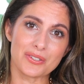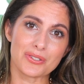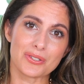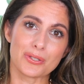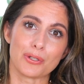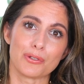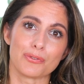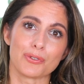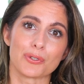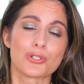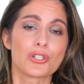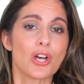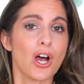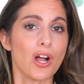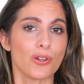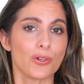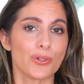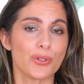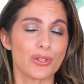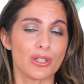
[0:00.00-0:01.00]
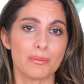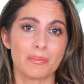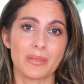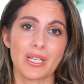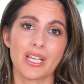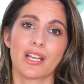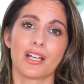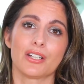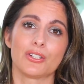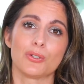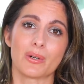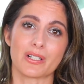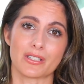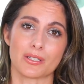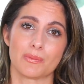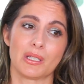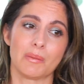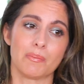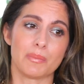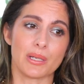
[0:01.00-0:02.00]
So if you're taller than me and you want
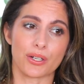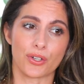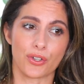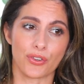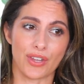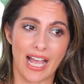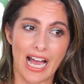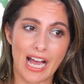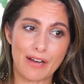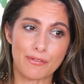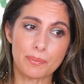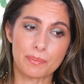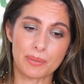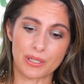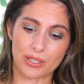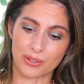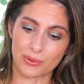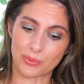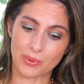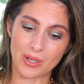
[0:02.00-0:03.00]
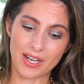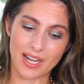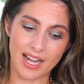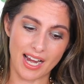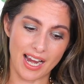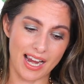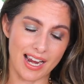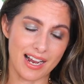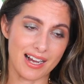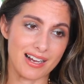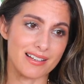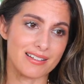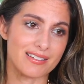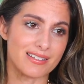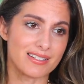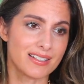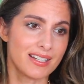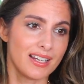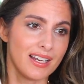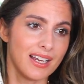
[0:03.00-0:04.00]
something bigger, they have a bigger one and